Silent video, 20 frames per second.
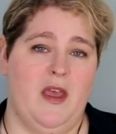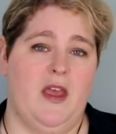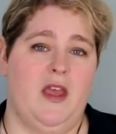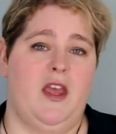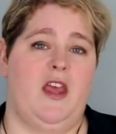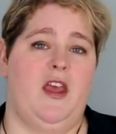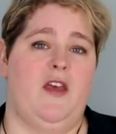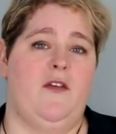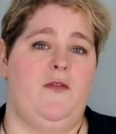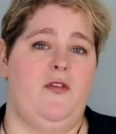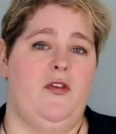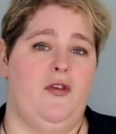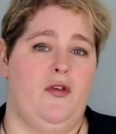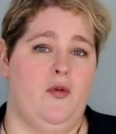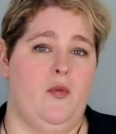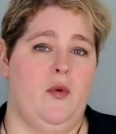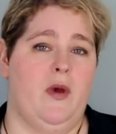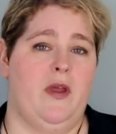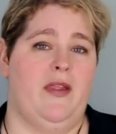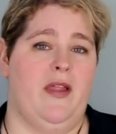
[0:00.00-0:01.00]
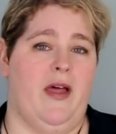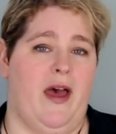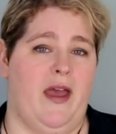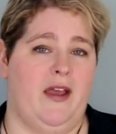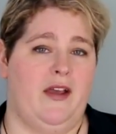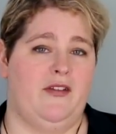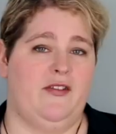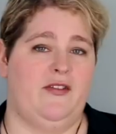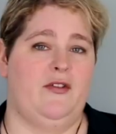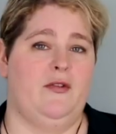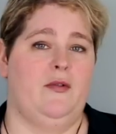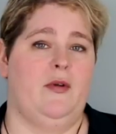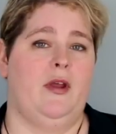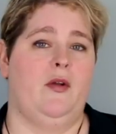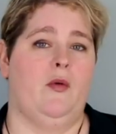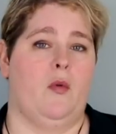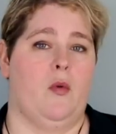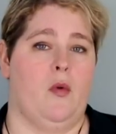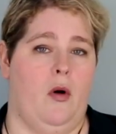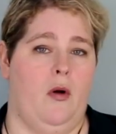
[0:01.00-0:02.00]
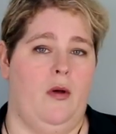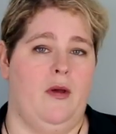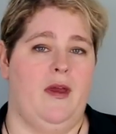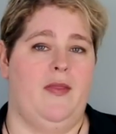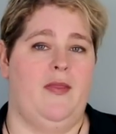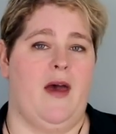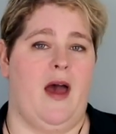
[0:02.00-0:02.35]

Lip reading: If you would like to enroll in